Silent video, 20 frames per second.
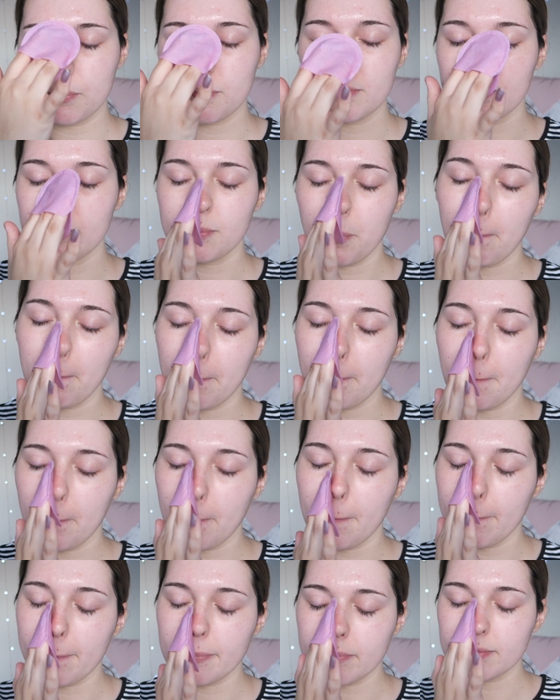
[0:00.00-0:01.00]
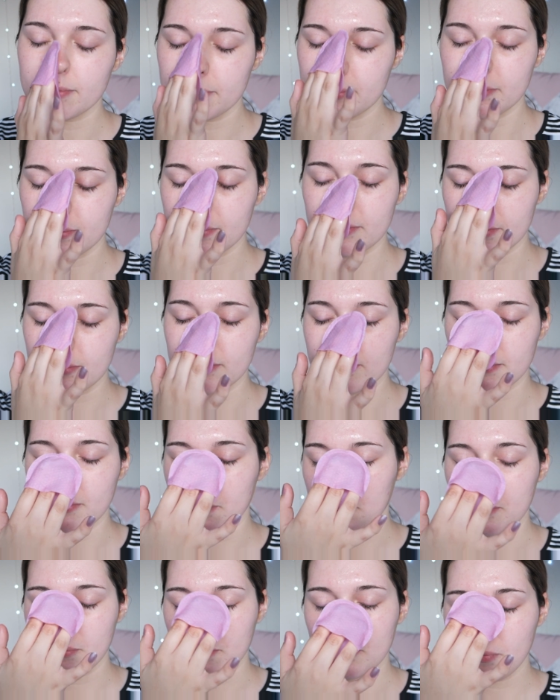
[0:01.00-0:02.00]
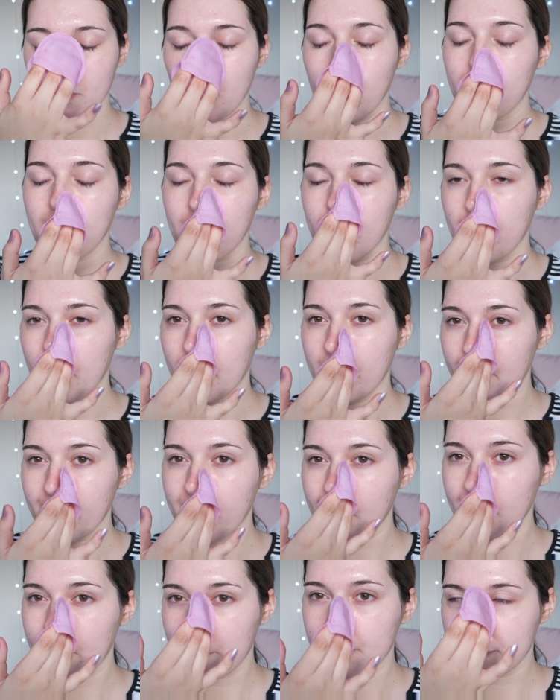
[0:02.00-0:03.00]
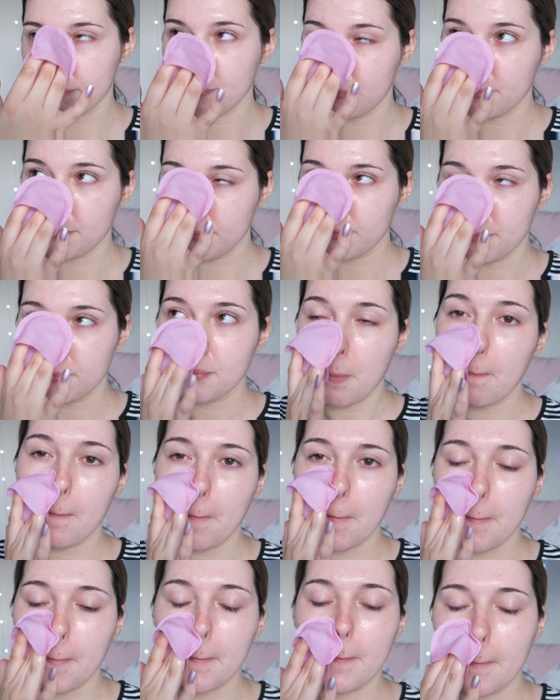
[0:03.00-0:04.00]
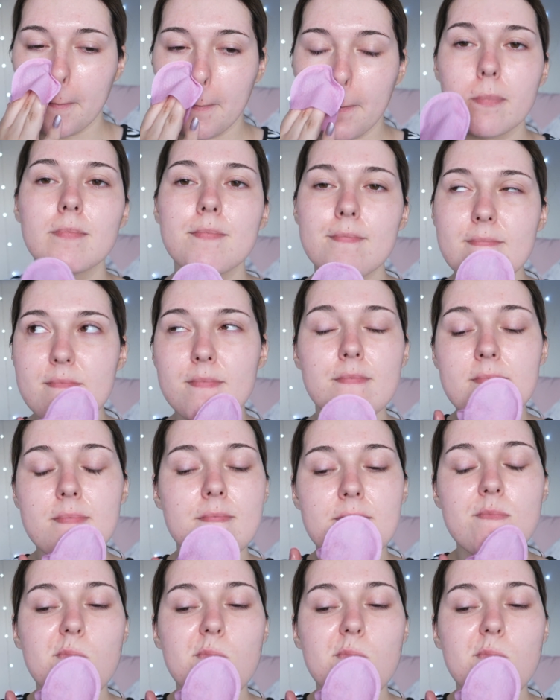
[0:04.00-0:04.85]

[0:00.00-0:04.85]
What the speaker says: too hard, it will be too much on my skin, but with a light hand, my skin can handle it.